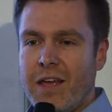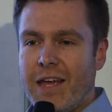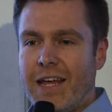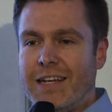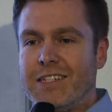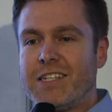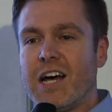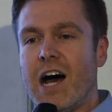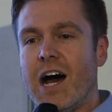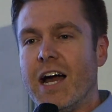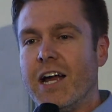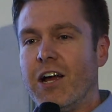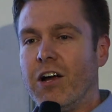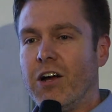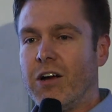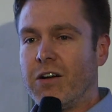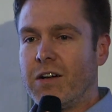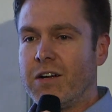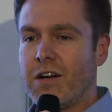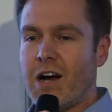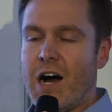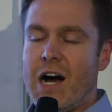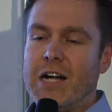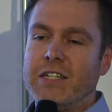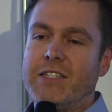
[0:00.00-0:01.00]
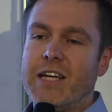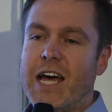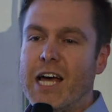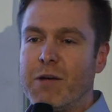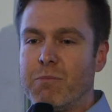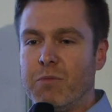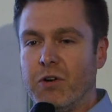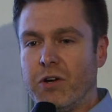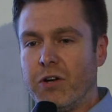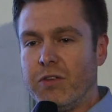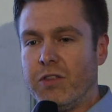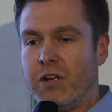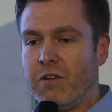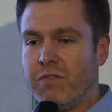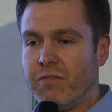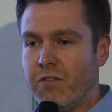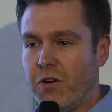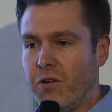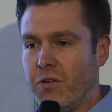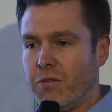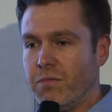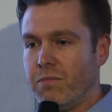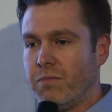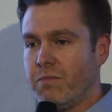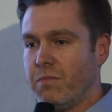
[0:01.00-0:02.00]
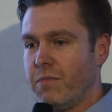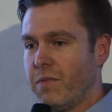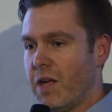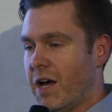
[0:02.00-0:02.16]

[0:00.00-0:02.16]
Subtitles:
entire contact book in their phone.